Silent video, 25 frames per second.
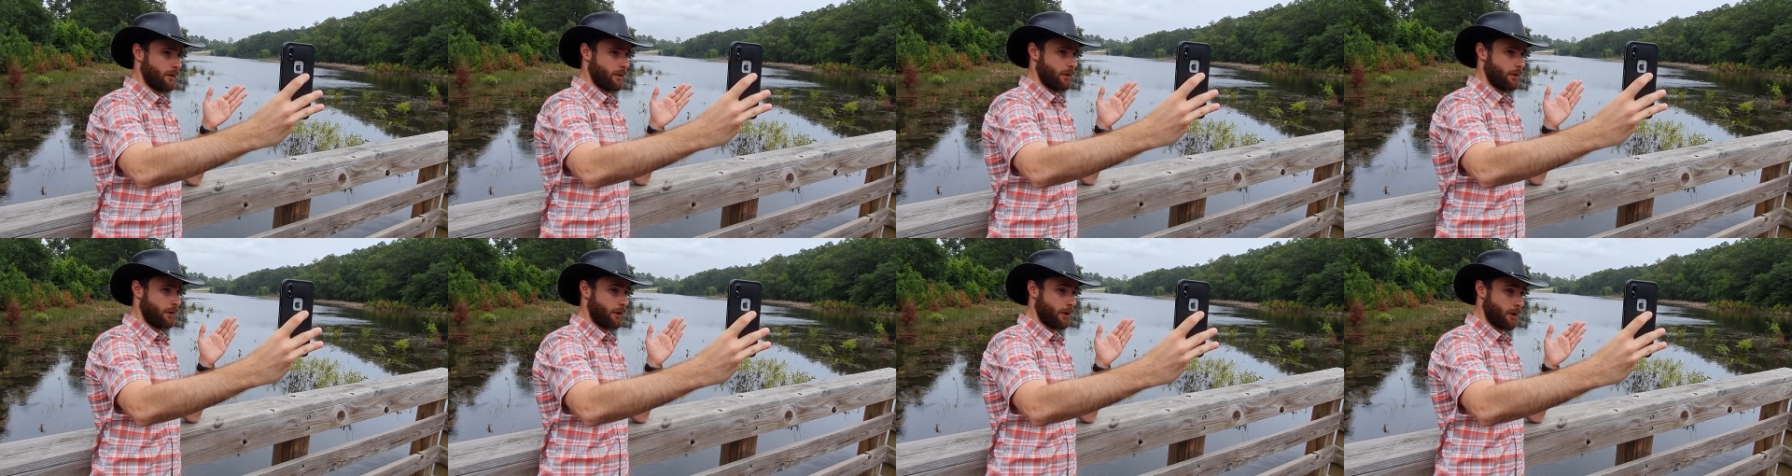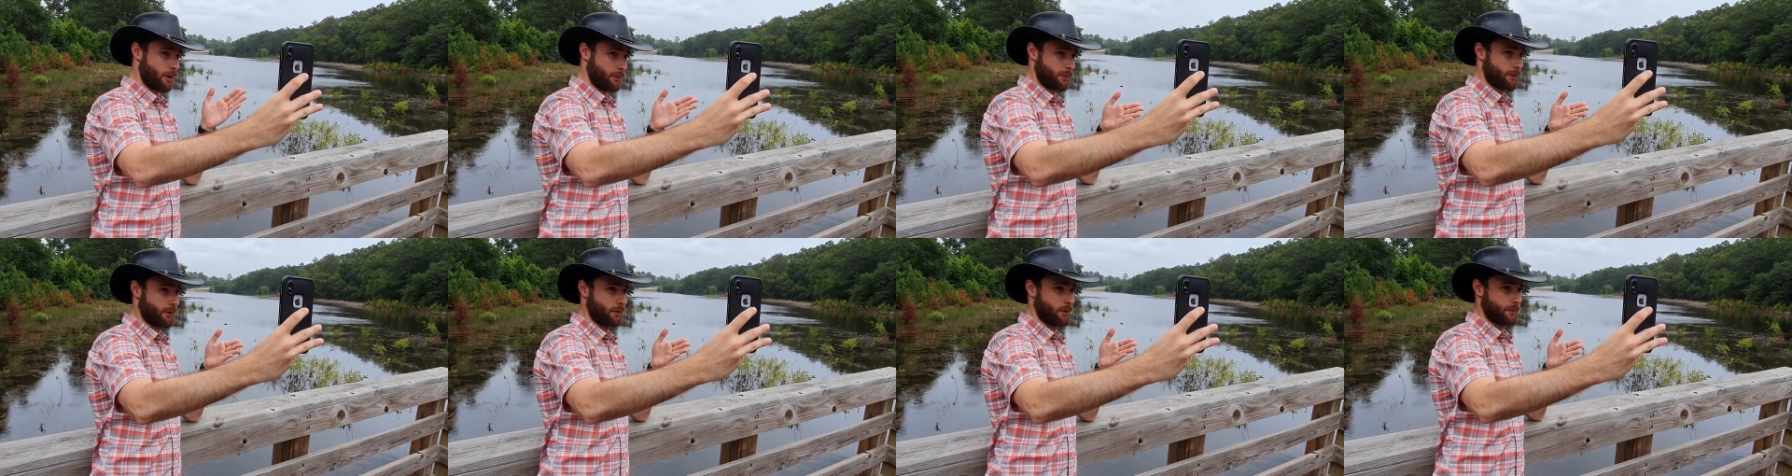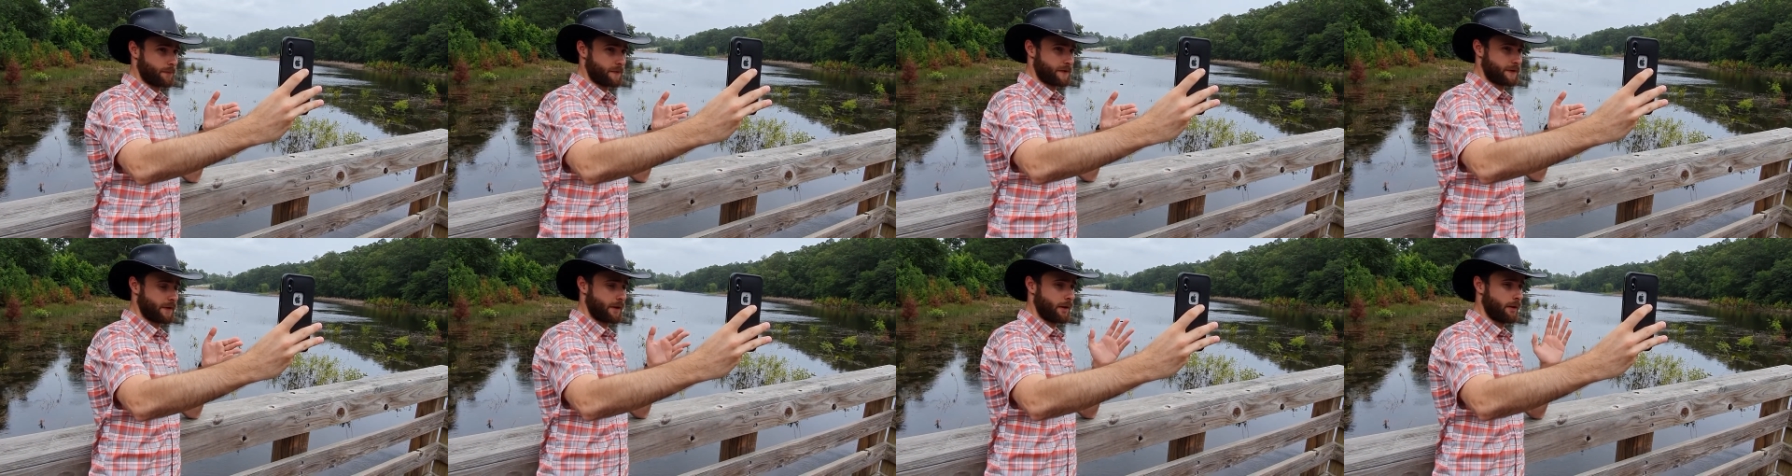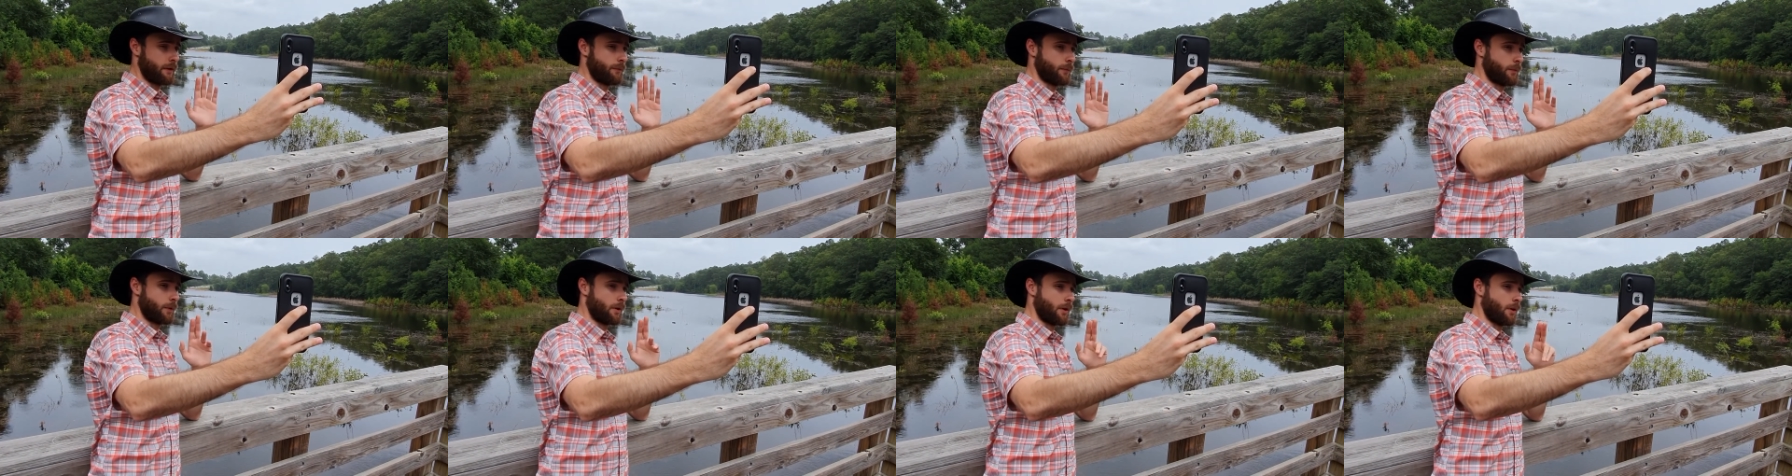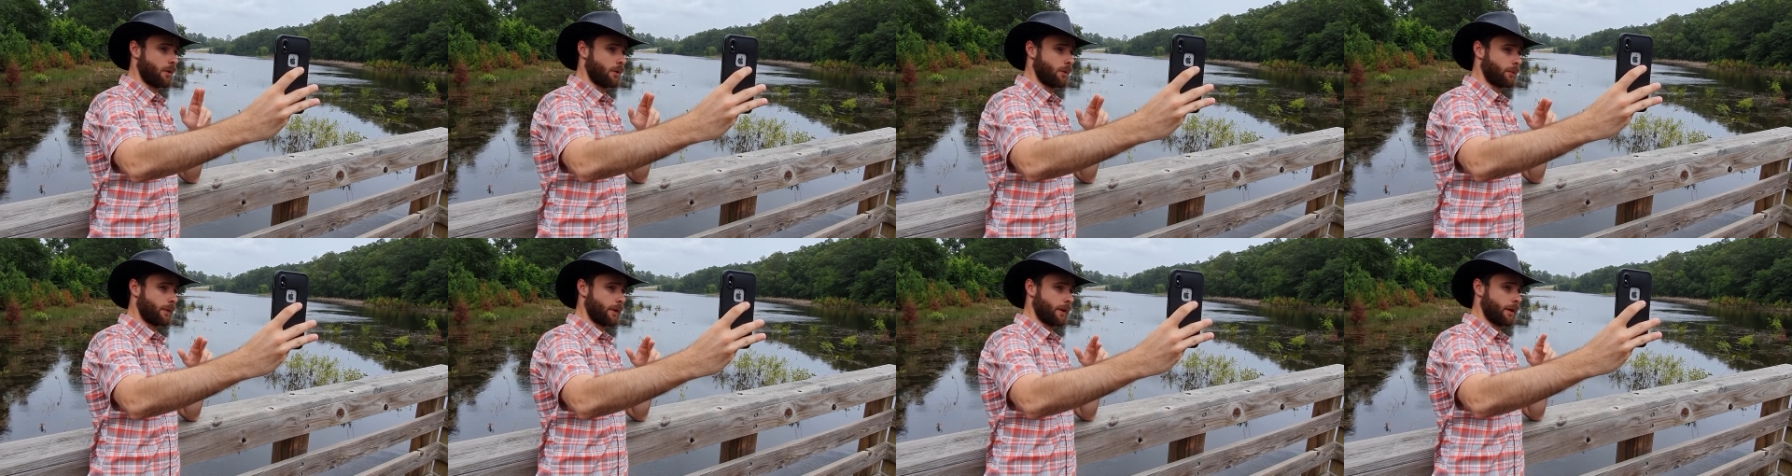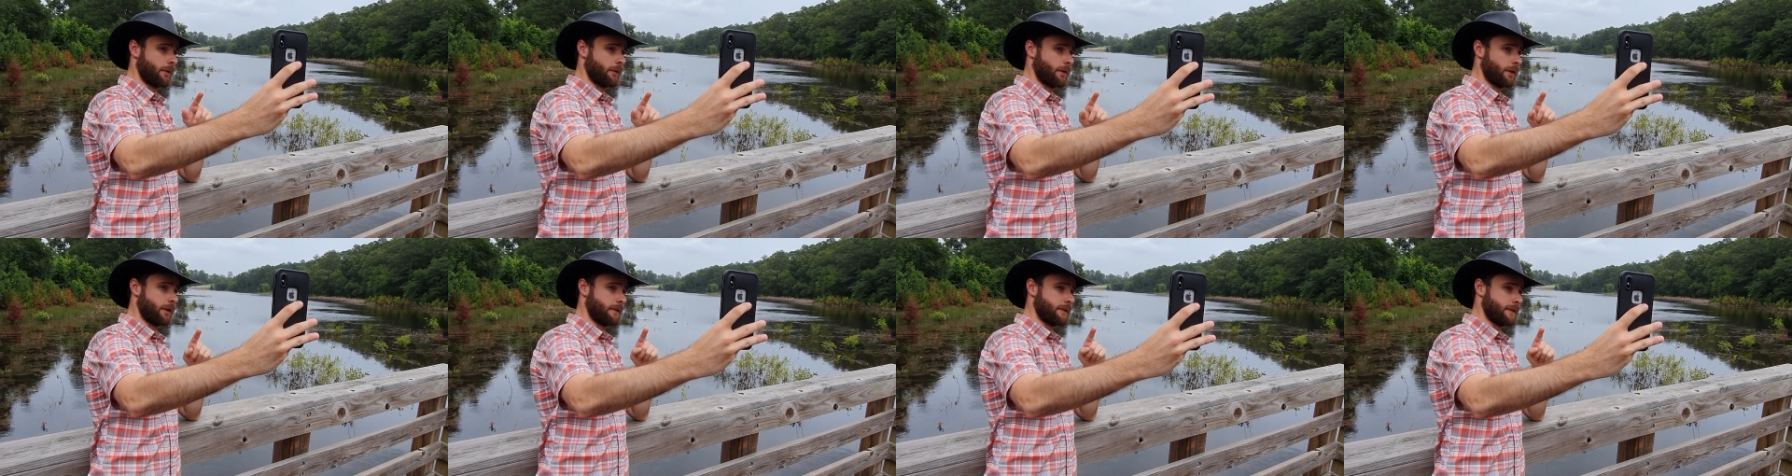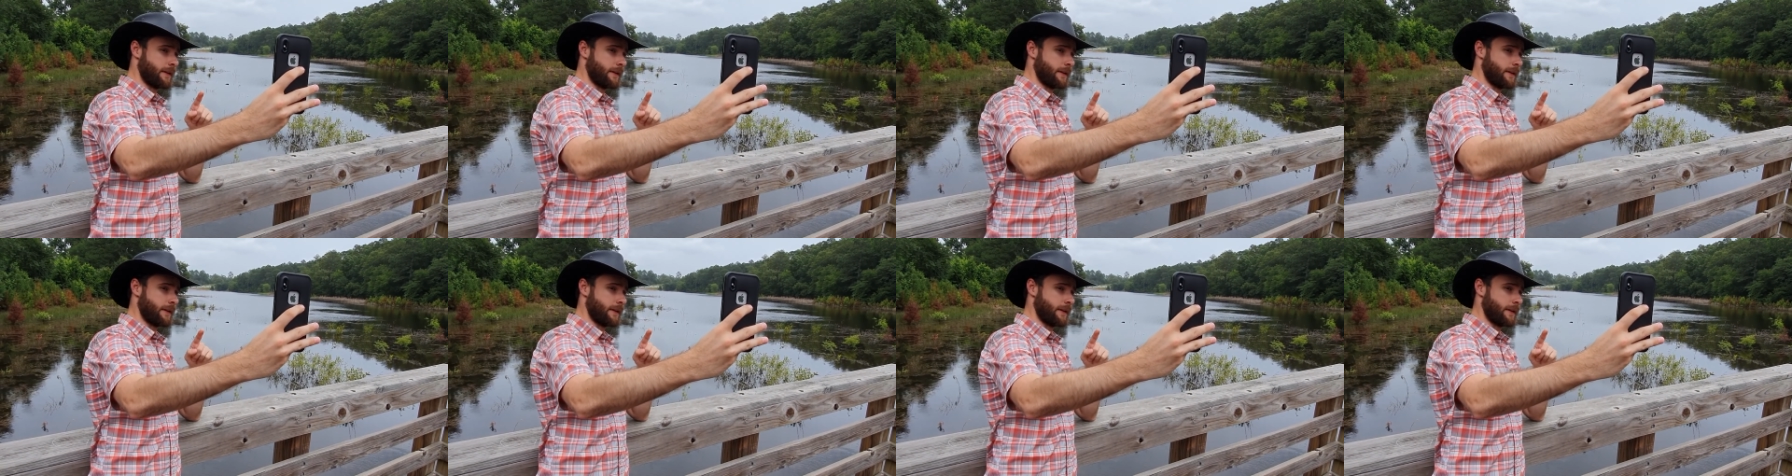Yarborough himself would go around and